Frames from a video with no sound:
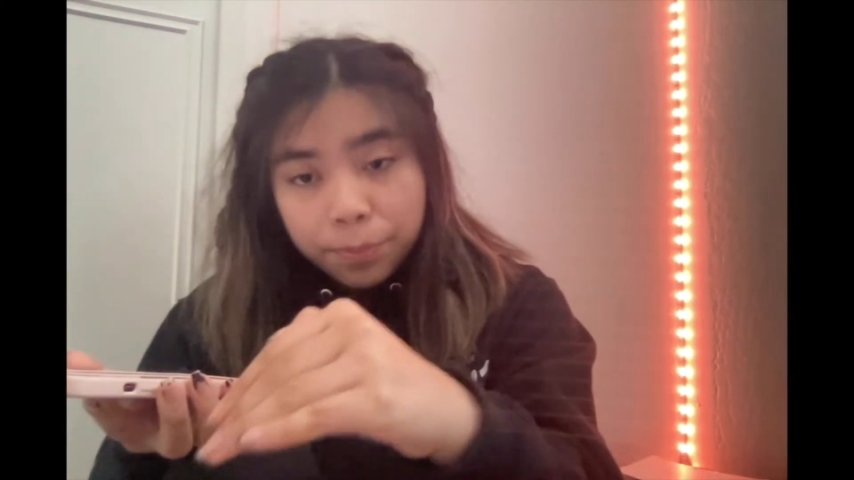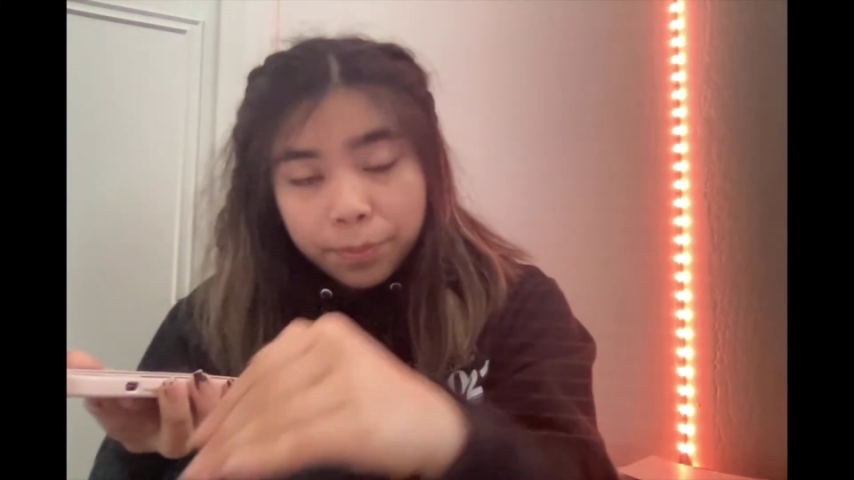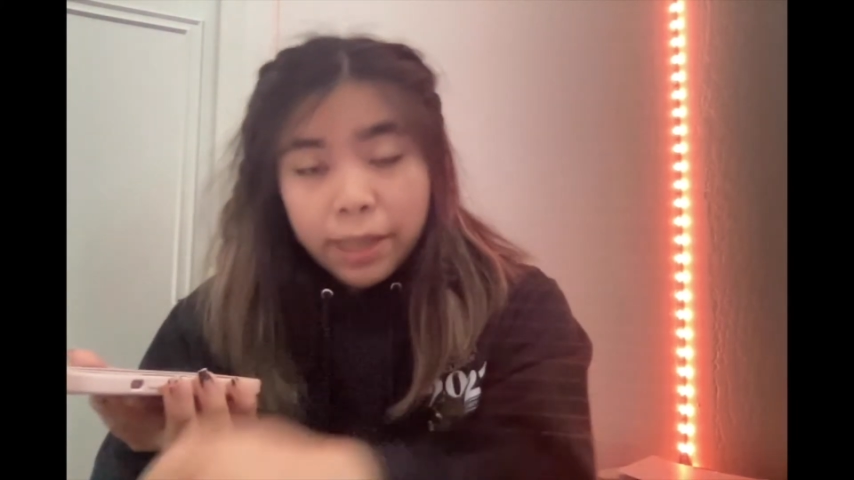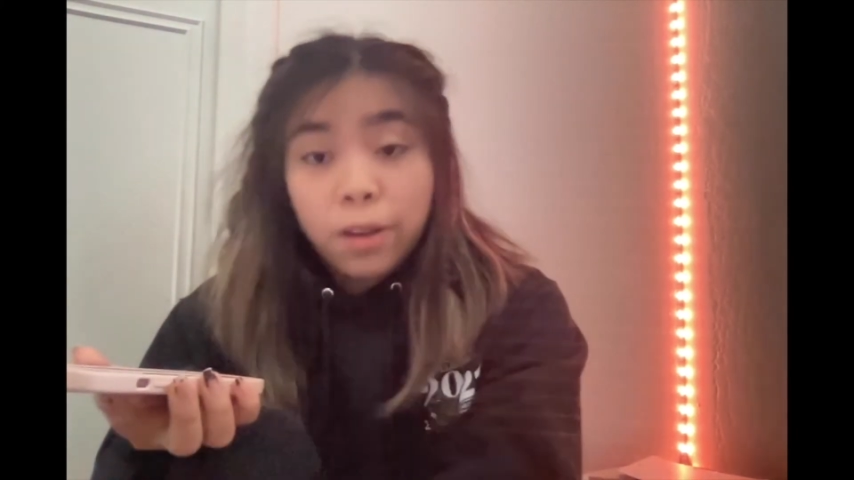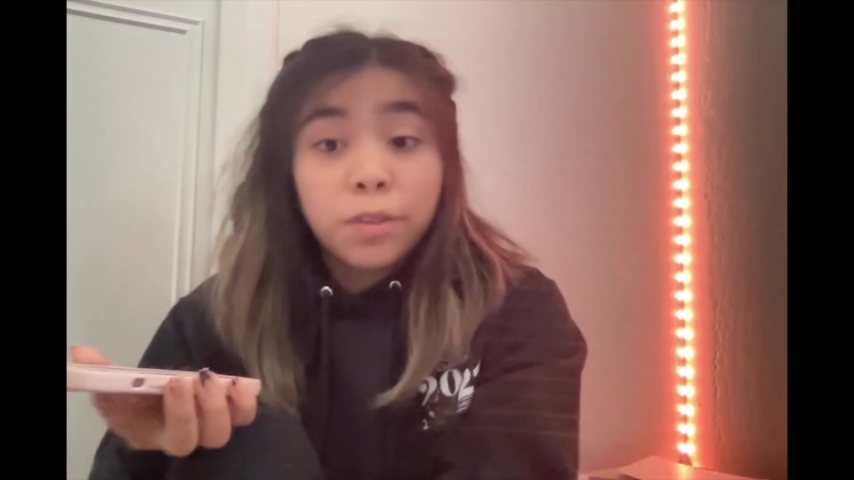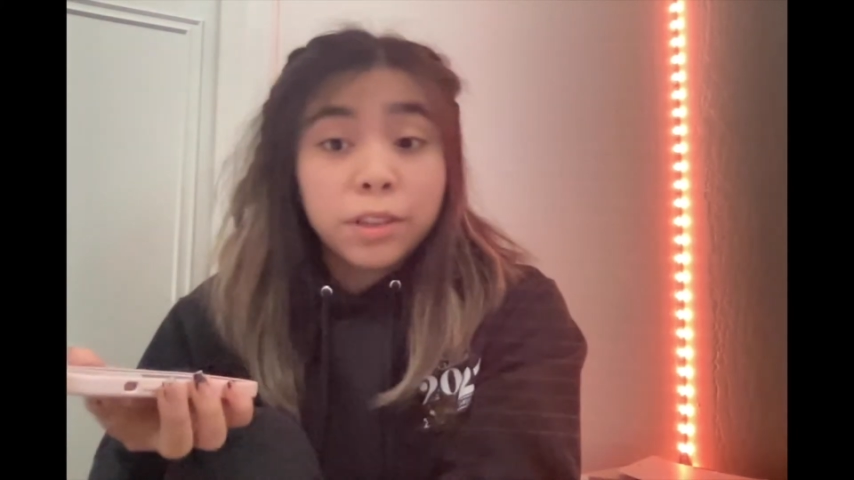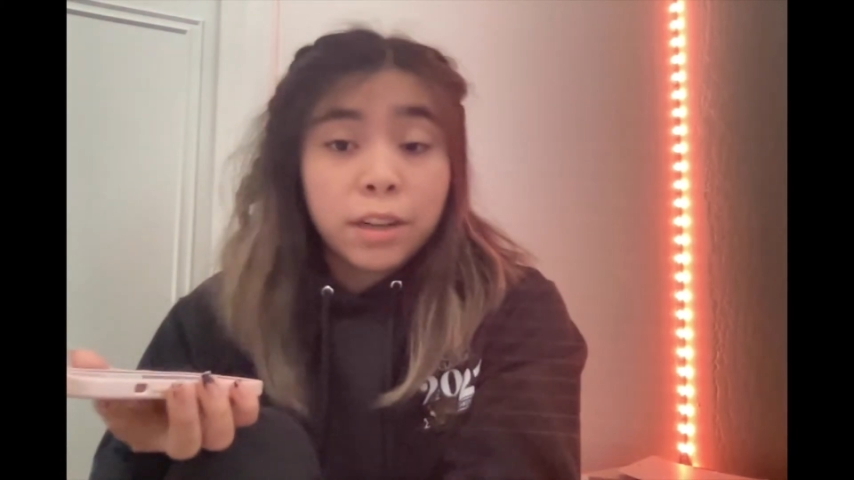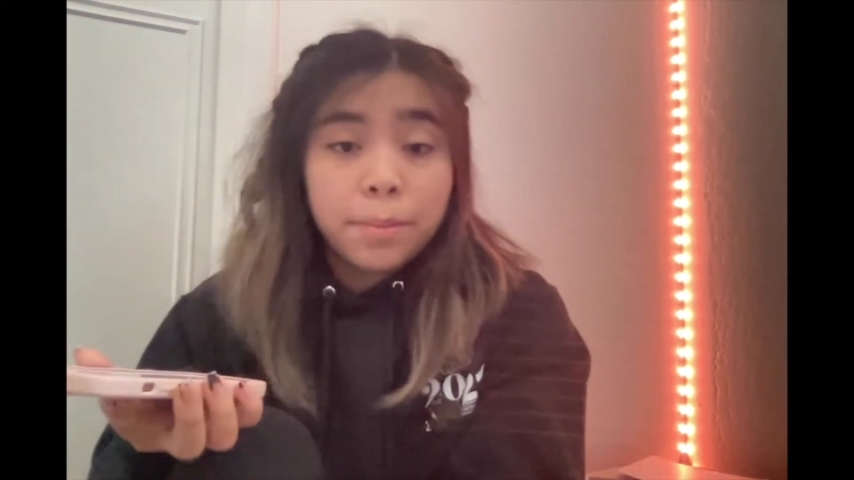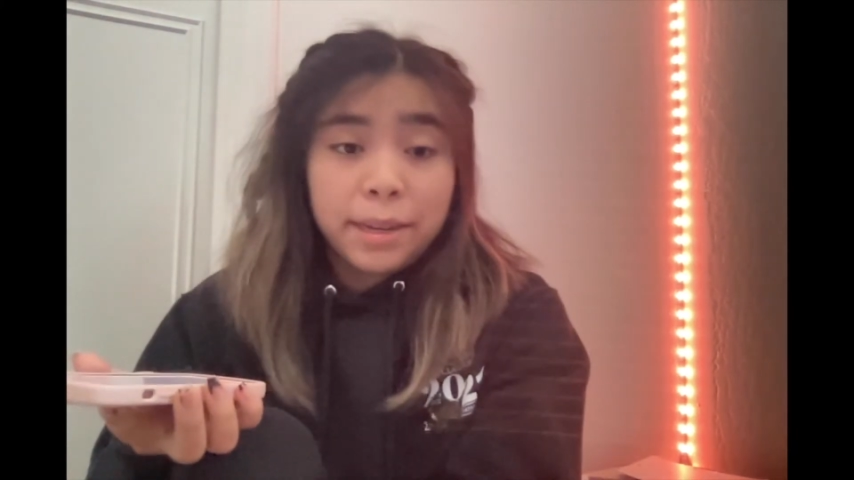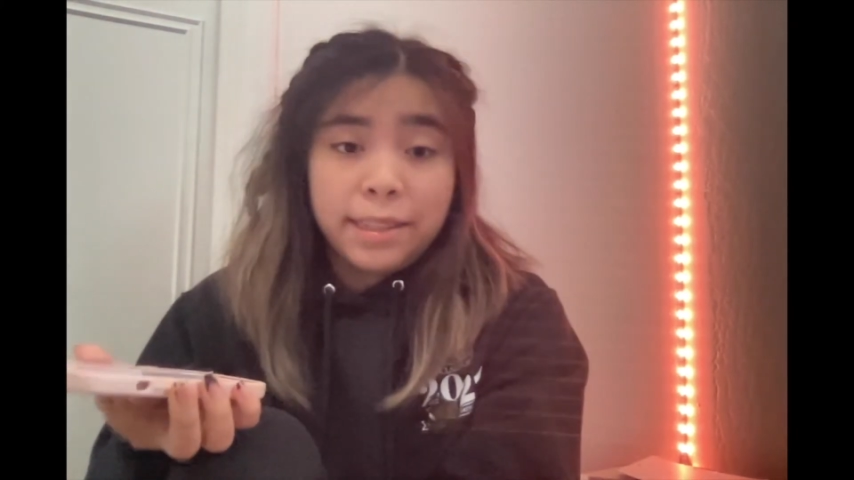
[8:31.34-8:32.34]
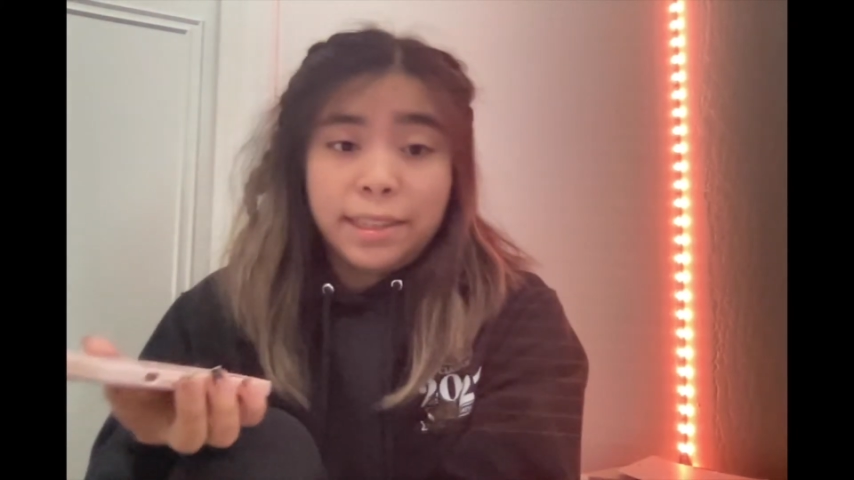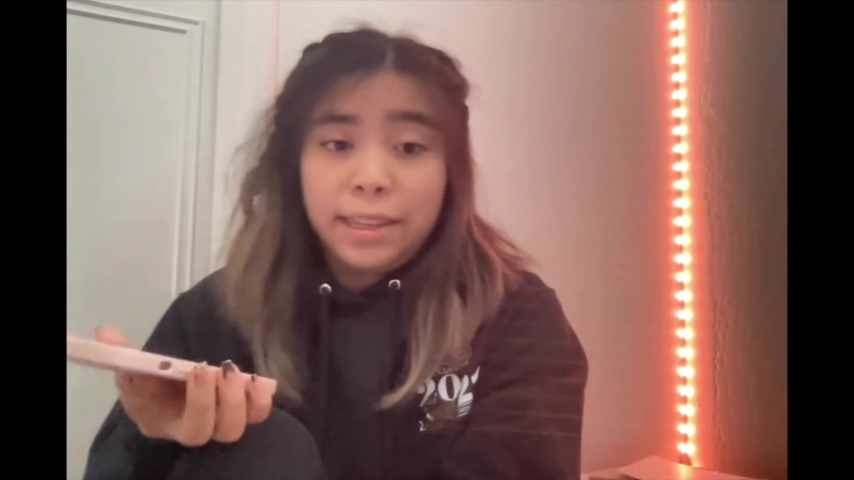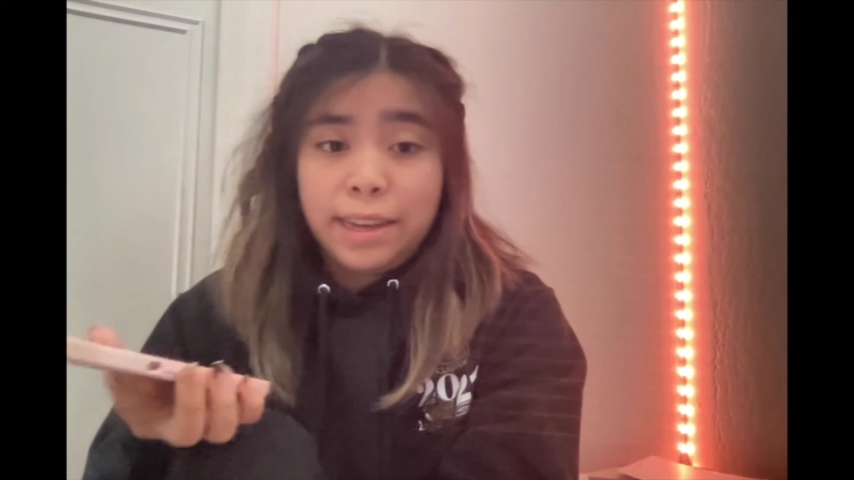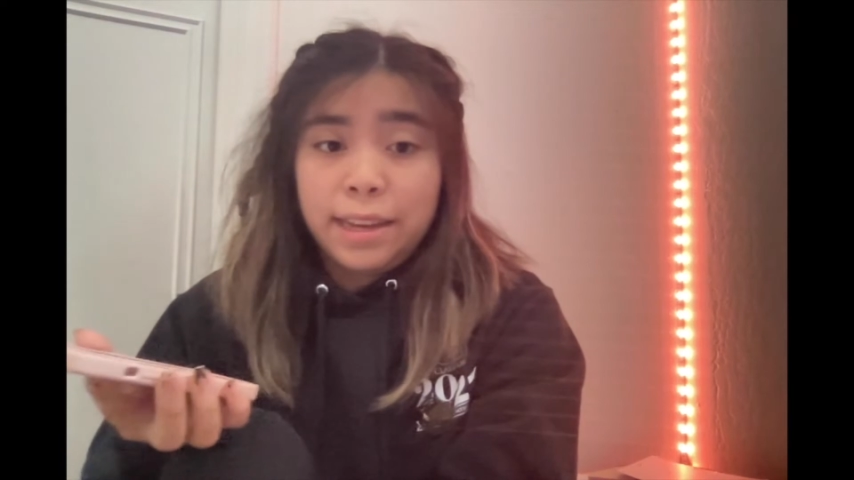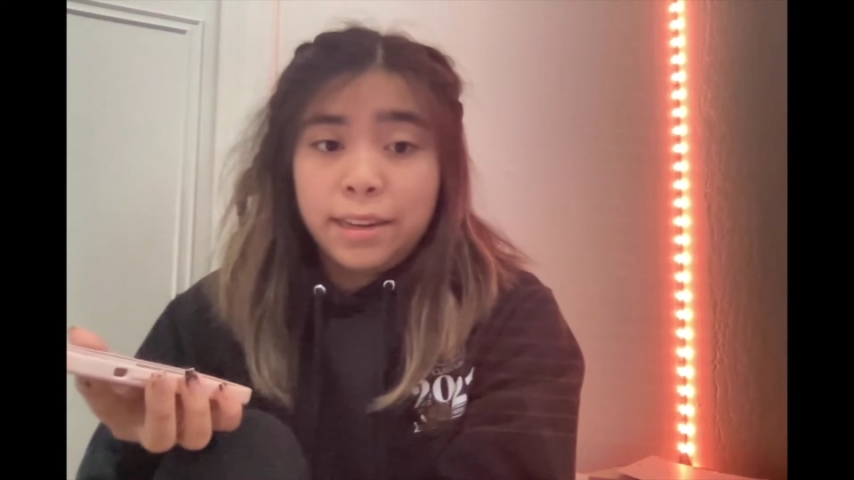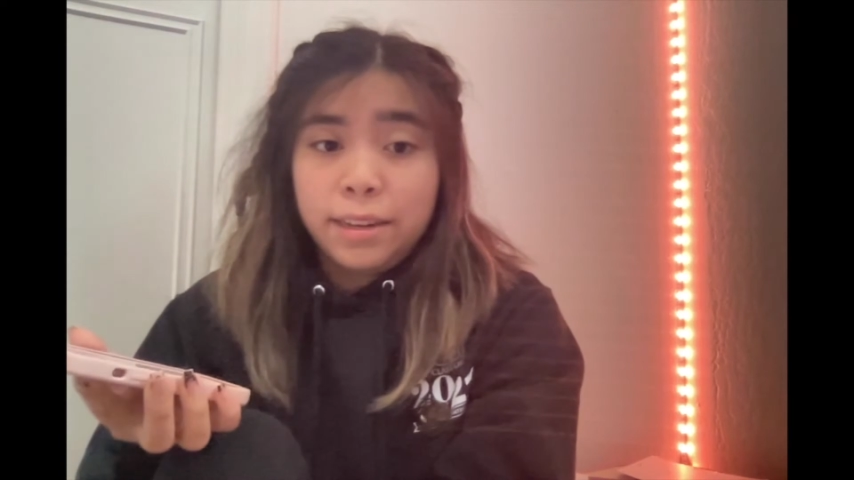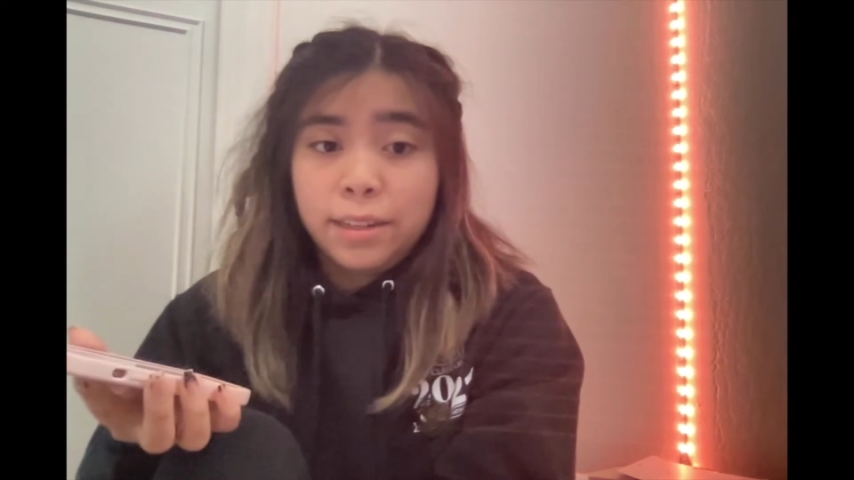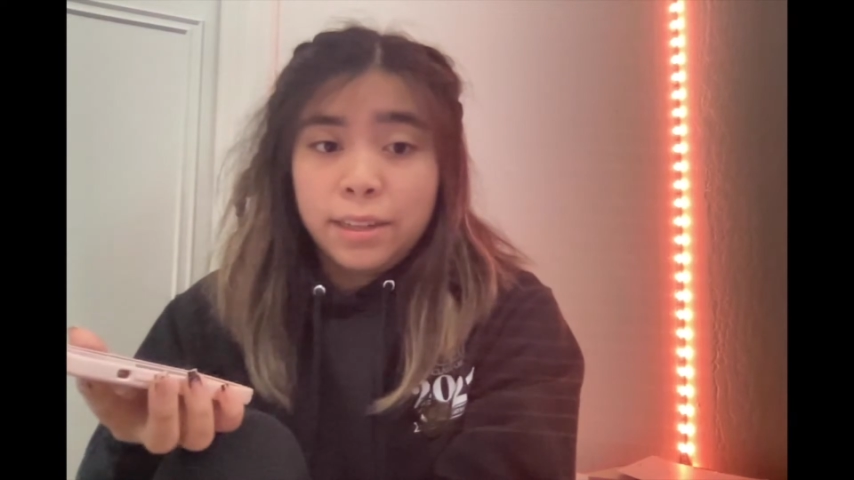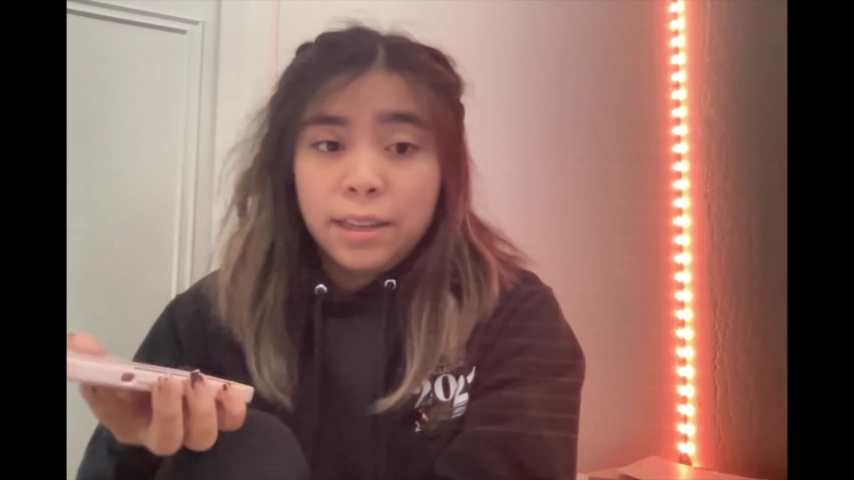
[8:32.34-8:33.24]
they overcome it at the end.